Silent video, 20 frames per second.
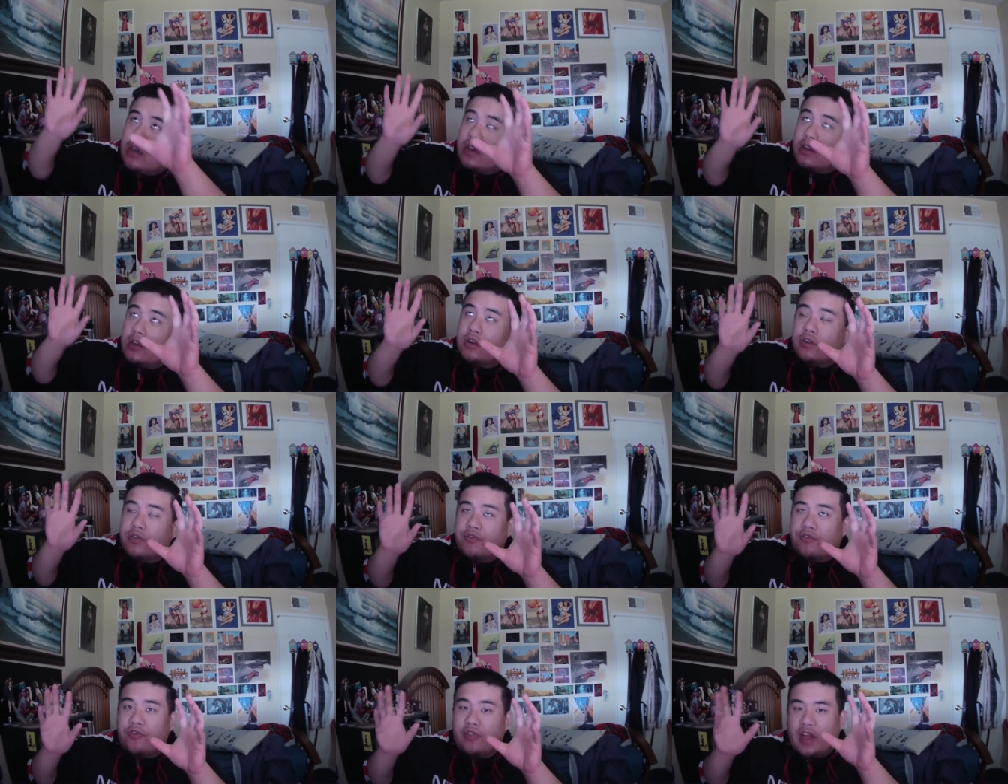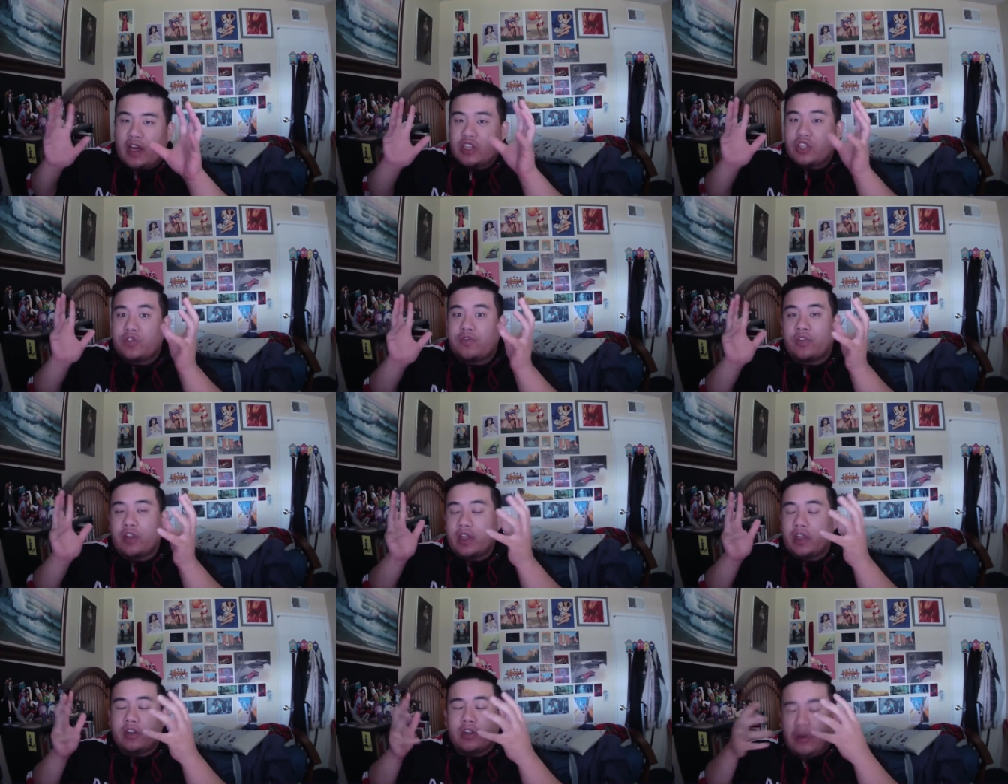you know, flash of
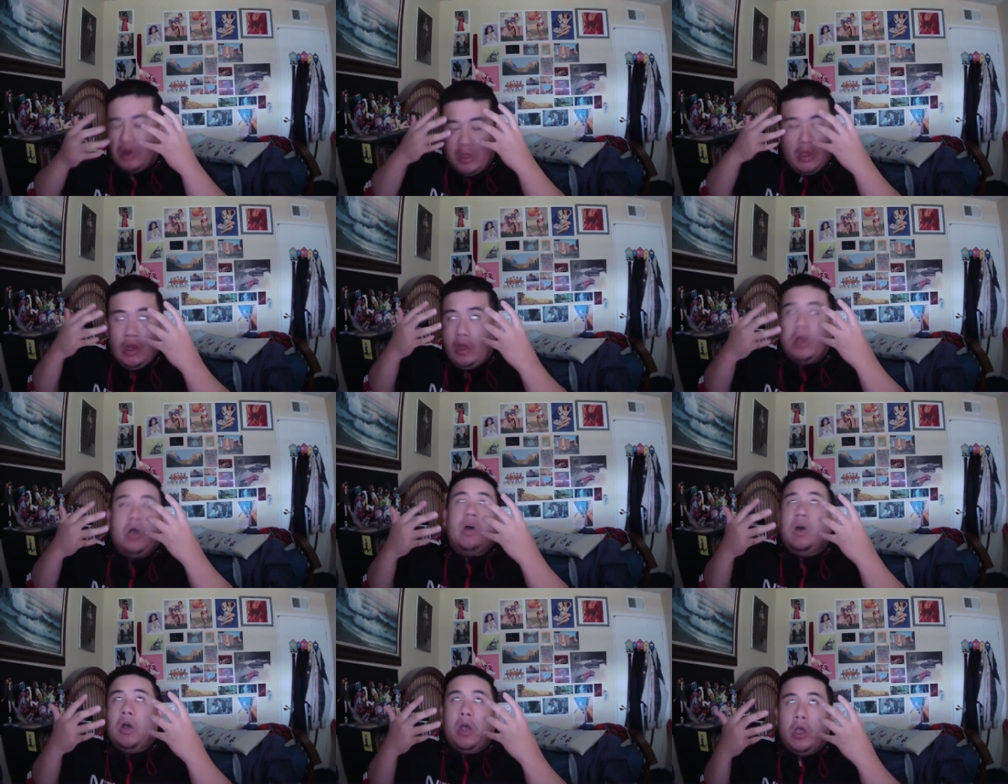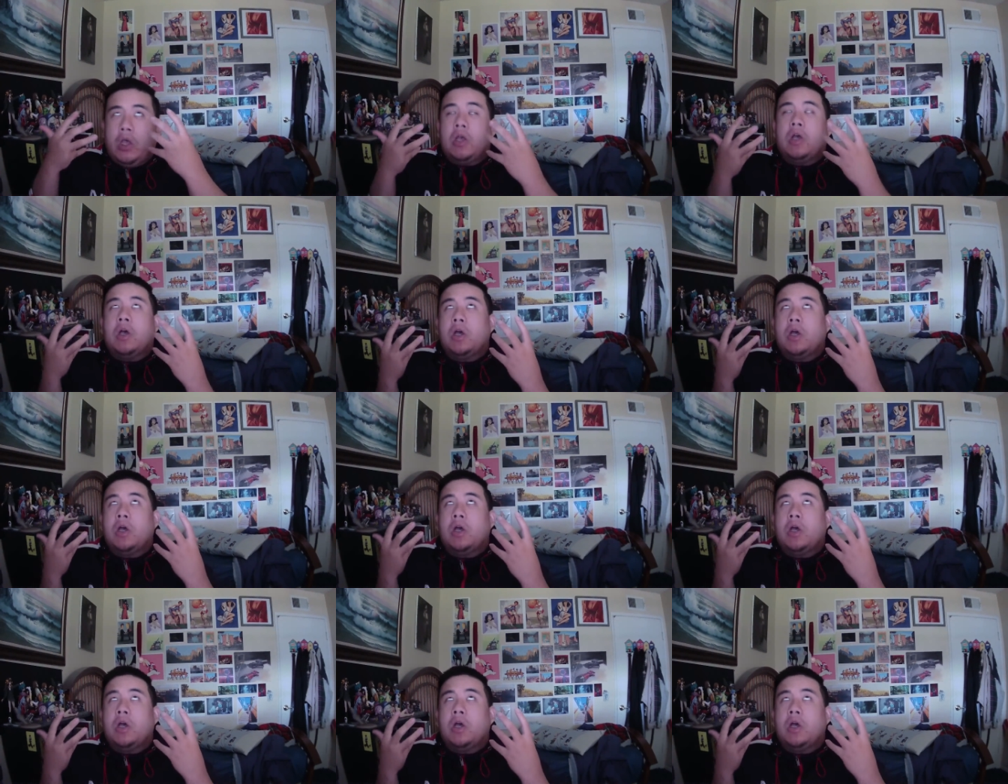lightning. Uh, uh,